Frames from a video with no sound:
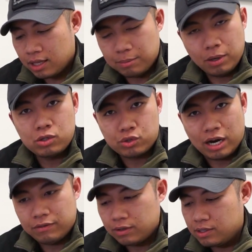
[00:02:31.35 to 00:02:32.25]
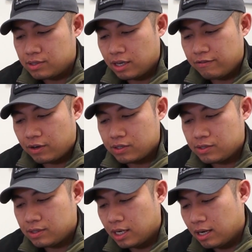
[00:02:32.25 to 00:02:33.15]
the post travel is
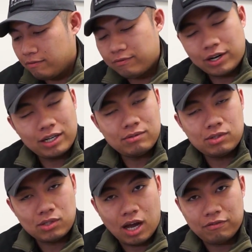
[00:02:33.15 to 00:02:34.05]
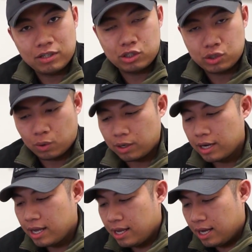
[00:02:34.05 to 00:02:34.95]
very soft and short.
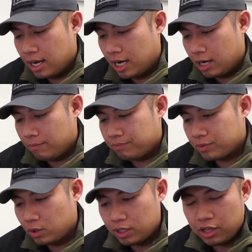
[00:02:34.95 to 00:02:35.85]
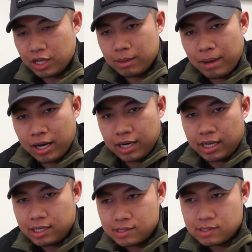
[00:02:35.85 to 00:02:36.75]
The only thing about it
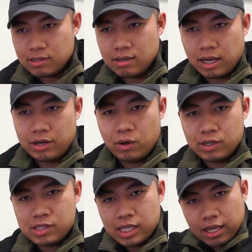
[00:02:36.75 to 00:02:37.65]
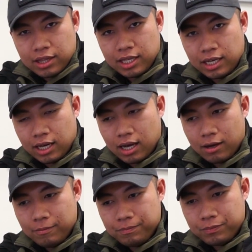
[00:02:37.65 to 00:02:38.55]
is I noticed that
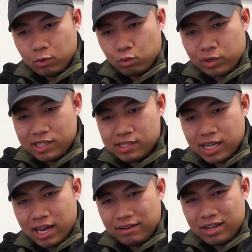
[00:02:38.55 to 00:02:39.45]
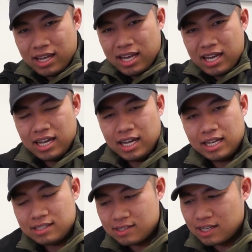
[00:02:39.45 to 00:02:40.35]
the reset,
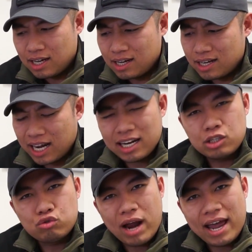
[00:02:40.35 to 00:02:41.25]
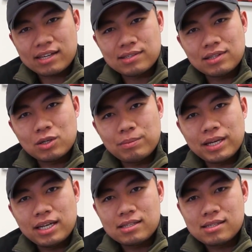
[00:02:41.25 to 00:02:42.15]
it's kind of drags a little
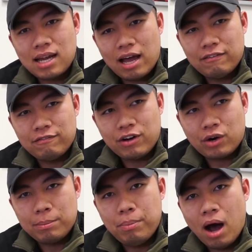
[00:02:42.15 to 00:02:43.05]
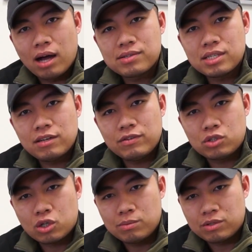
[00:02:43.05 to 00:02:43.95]
bit. It's not very positive in
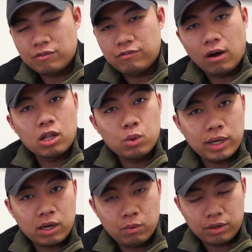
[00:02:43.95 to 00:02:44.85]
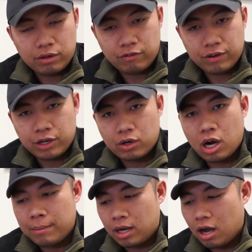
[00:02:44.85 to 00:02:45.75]
terms of following with your finger
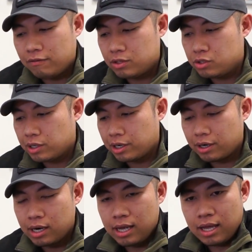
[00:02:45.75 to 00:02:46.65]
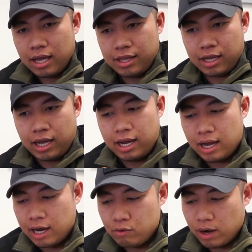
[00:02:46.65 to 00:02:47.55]
coming off the trigger. I think
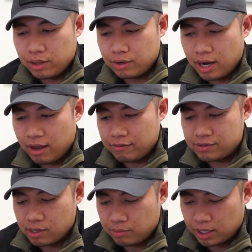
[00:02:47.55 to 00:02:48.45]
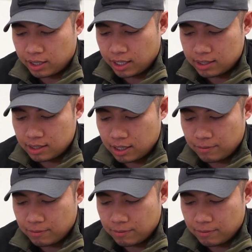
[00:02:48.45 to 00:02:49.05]
I'd rather have something that